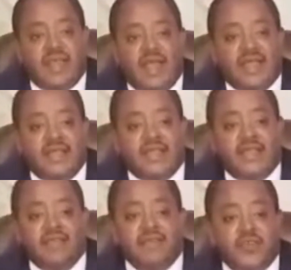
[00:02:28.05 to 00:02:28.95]
and
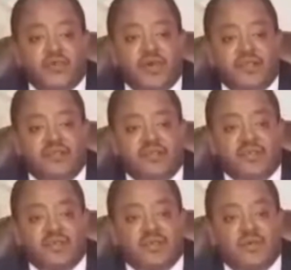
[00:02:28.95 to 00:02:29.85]
individuals
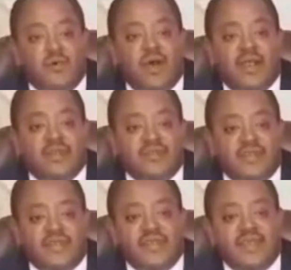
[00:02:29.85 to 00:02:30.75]
who are
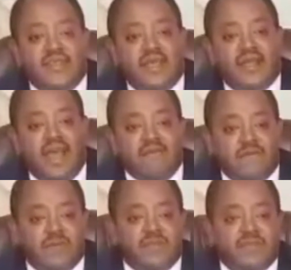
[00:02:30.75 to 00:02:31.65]
exerting their
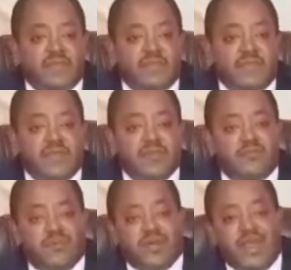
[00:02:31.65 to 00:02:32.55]
efforts
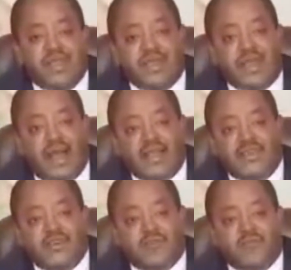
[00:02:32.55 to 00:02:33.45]
to create a
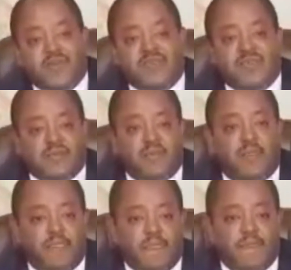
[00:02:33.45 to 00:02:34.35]
culture of peace,
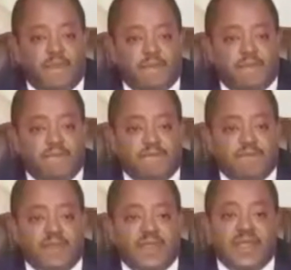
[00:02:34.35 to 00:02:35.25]

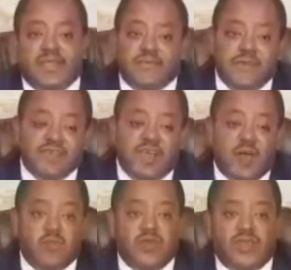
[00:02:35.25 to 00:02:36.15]
interfaith
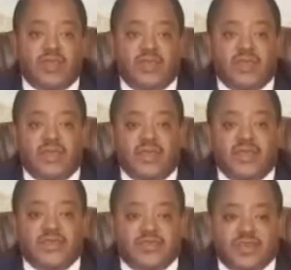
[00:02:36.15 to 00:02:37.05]
harmony,
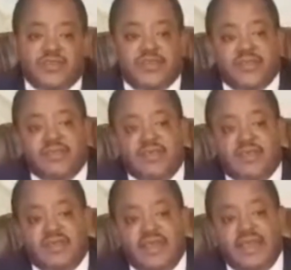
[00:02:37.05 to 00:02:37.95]
justice,
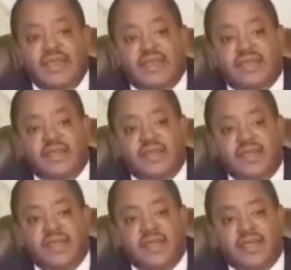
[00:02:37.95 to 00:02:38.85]
healing,
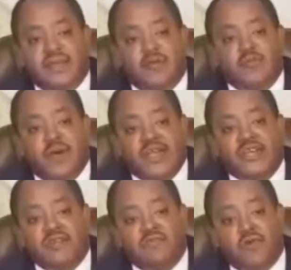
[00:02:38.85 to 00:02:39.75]

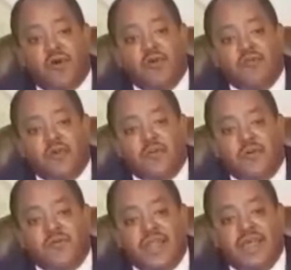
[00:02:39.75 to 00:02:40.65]
compassion for all forms
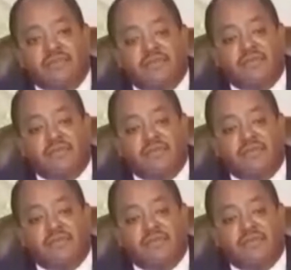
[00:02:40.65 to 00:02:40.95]
of life,